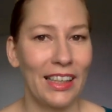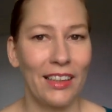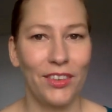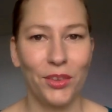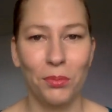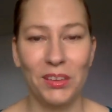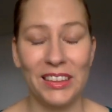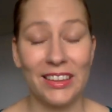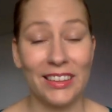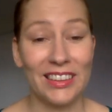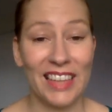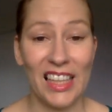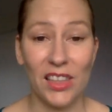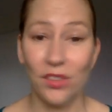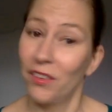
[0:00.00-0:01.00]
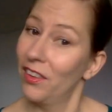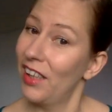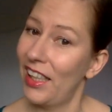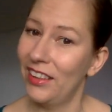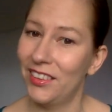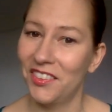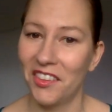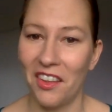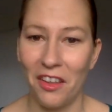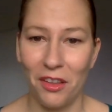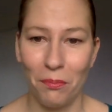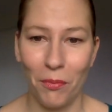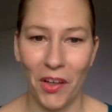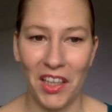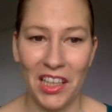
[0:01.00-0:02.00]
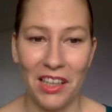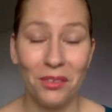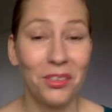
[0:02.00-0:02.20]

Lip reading: to be successful and to earn money,